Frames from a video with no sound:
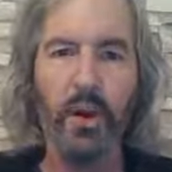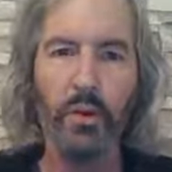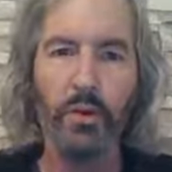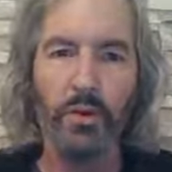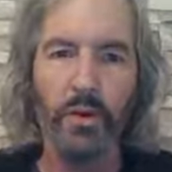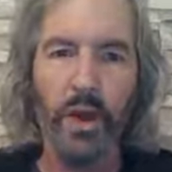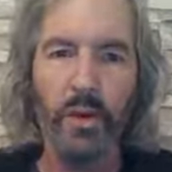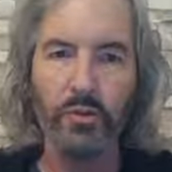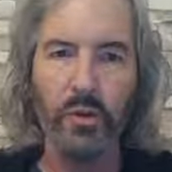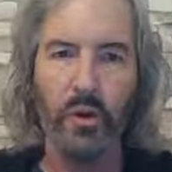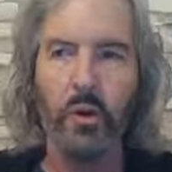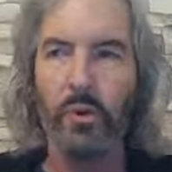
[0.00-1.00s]
We don't know how
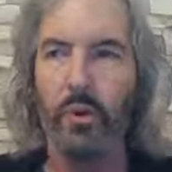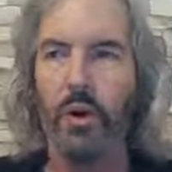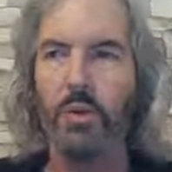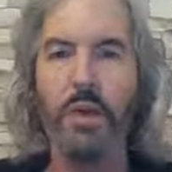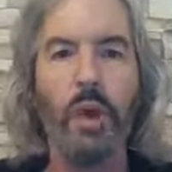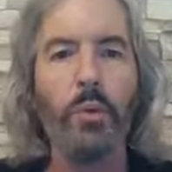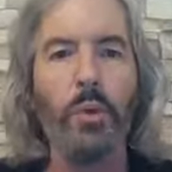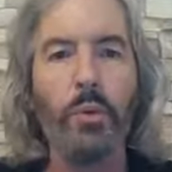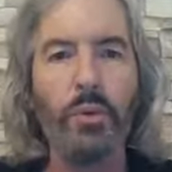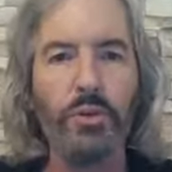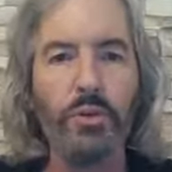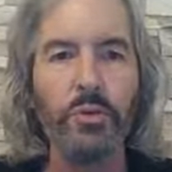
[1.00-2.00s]
tall it was. What
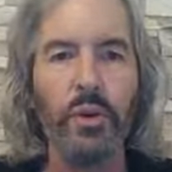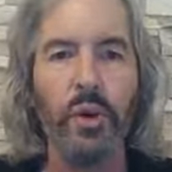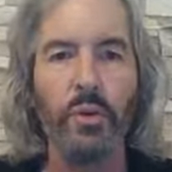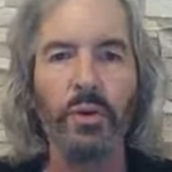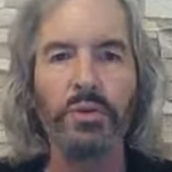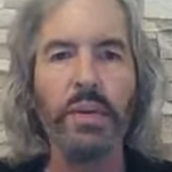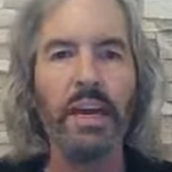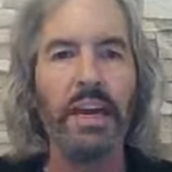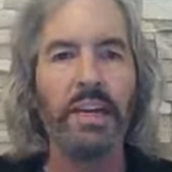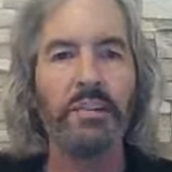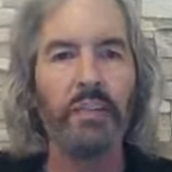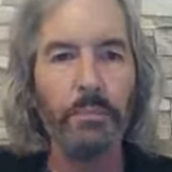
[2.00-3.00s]
we do know is
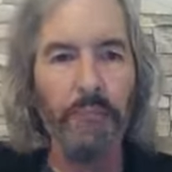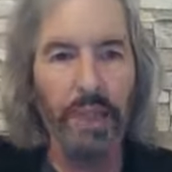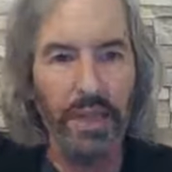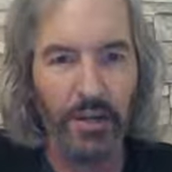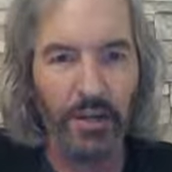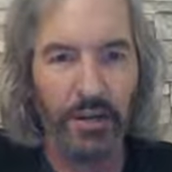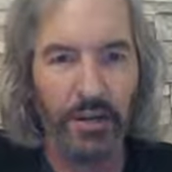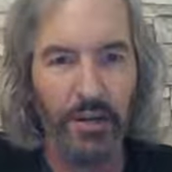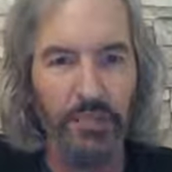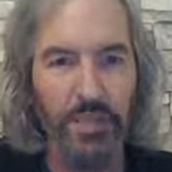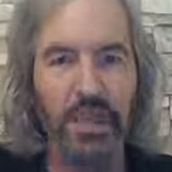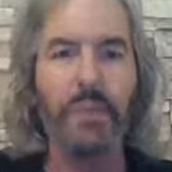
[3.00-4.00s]
it's a pillar.
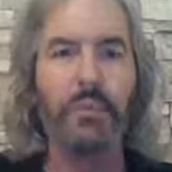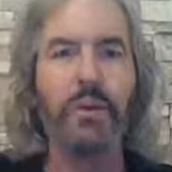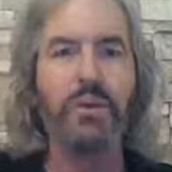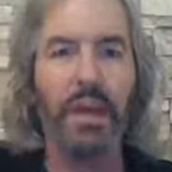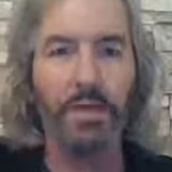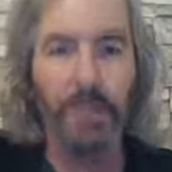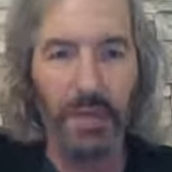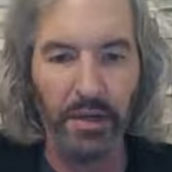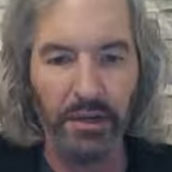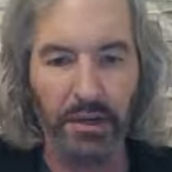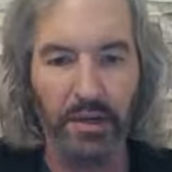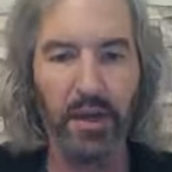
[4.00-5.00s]
It was a pillar.